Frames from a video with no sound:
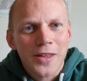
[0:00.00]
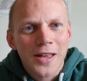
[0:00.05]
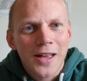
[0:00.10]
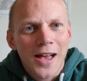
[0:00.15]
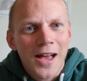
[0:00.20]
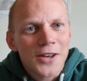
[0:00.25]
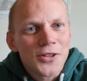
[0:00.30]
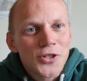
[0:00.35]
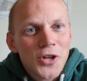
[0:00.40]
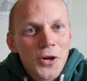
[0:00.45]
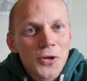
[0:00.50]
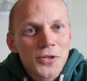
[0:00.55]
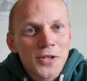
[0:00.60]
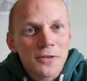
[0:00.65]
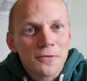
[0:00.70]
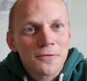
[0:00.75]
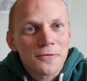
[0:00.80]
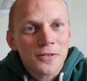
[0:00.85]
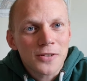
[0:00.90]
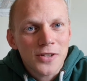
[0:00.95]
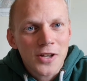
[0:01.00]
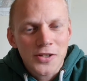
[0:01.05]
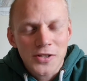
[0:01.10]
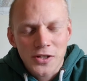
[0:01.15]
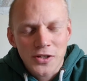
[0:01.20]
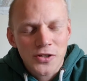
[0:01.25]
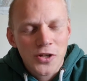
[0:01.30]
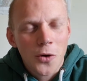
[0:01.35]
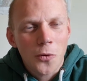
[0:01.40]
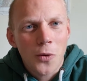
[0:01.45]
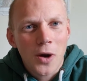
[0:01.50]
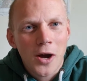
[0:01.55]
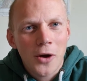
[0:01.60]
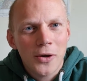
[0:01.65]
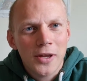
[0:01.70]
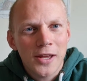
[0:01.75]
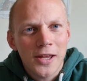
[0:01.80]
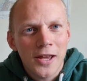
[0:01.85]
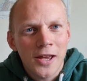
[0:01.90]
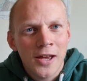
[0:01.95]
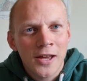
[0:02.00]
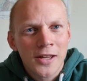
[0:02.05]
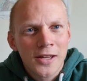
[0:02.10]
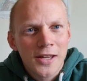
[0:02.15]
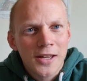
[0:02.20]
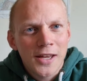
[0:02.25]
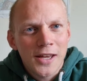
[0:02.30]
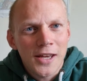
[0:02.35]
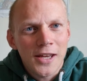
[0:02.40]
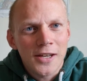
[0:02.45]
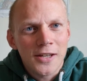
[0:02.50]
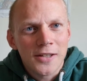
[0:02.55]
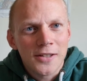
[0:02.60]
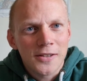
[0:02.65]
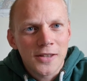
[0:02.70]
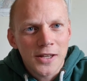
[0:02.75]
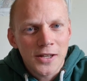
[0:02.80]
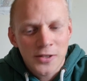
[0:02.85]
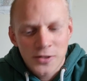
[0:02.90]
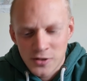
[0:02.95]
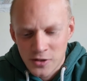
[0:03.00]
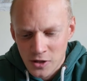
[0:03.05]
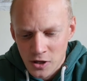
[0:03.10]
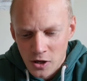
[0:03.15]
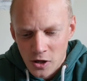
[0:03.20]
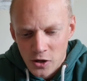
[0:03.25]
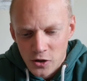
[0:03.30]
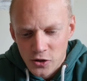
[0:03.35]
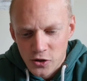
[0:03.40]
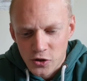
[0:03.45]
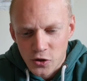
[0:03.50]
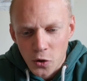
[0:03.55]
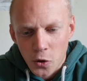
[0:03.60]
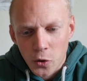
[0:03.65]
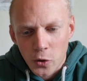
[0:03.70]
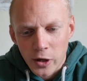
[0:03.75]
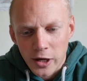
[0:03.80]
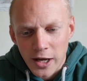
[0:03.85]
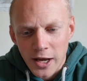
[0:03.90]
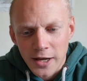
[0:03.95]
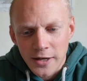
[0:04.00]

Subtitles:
And Joseph does it so well here in this story.